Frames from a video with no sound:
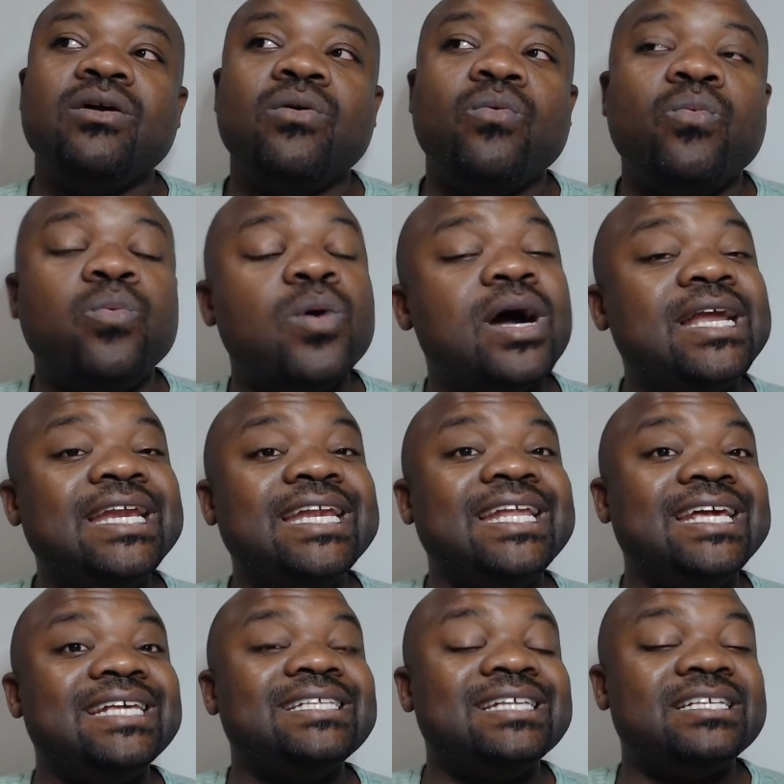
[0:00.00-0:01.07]
what it
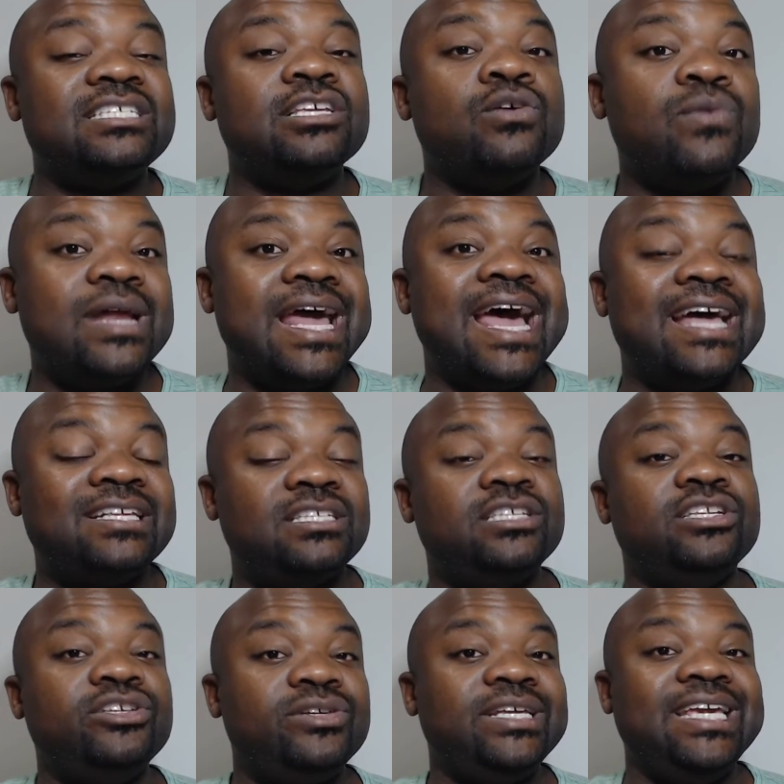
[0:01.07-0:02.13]
is that someone has to
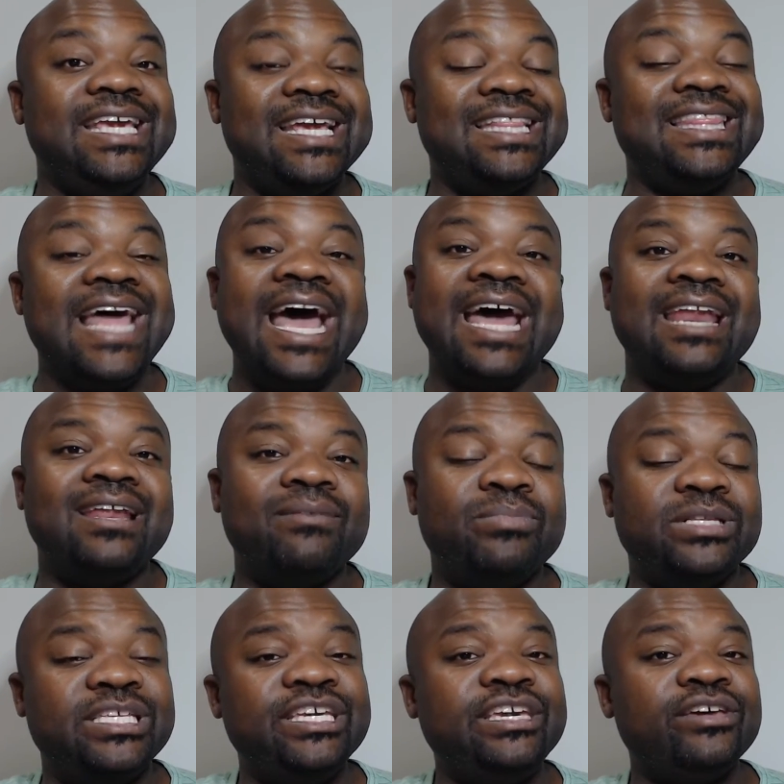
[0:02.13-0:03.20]
do to get that
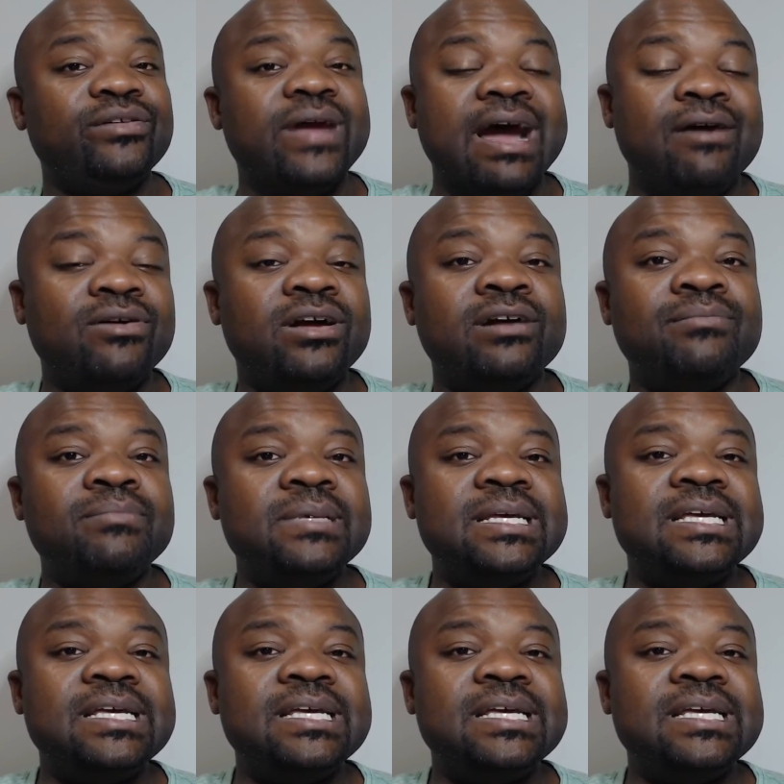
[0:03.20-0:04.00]
particular outcome,